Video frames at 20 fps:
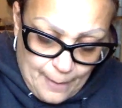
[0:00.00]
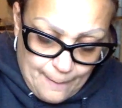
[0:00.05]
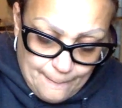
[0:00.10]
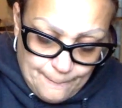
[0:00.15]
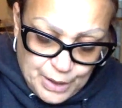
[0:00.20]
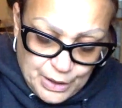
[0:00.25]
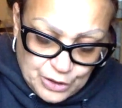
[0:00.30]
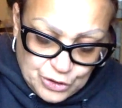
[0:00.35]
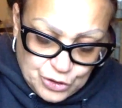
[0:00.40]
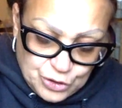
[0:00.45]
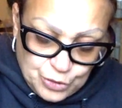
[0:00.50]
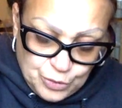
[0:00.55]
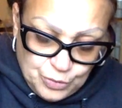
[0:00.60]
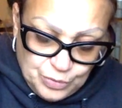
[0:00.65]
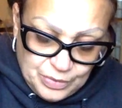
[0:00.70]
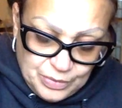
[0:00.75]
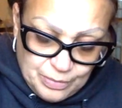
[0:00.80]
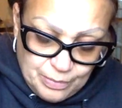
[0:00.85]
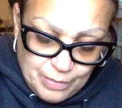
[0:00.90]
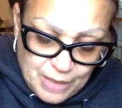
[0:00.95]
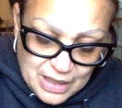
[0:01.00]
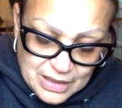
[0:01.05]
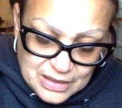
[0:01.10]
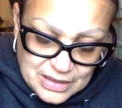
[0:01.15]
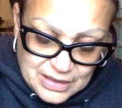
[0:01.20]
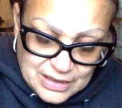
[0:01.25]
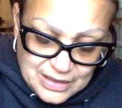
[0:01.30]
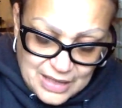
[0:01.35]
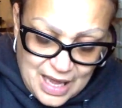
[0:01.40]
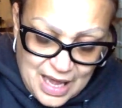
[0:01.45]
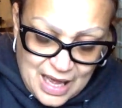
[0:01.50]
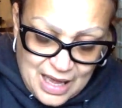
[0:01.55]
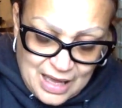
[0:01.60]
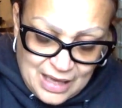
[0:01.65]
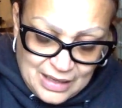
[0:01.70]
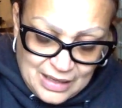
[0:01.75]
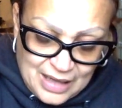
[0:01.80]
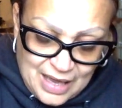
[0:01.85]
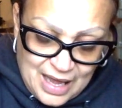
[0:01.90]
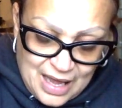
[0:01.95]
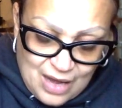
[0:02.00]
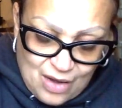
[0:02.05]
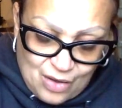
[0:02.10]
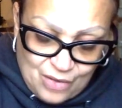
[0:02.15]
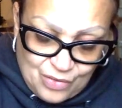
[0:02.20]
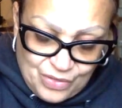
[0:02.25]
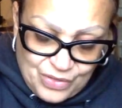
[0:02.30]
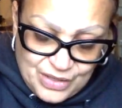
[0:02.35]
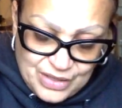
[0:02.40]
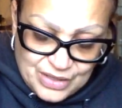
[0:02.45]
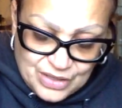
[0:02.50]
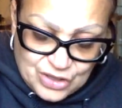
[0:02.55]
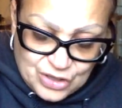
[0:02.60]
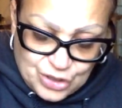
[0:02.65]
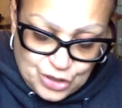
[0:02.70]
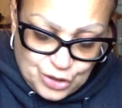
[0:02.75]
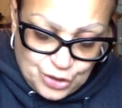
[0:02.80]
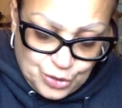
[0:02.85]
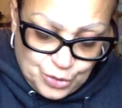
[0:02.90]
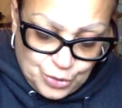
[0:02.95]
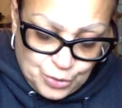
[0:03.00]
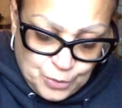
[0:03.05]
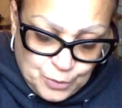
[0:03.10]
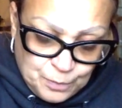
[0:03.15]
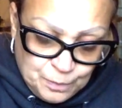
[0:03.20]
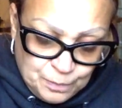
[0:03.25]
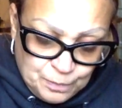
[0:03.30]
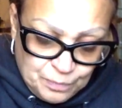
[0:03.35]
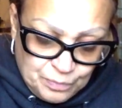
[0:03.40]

But you must not allow this to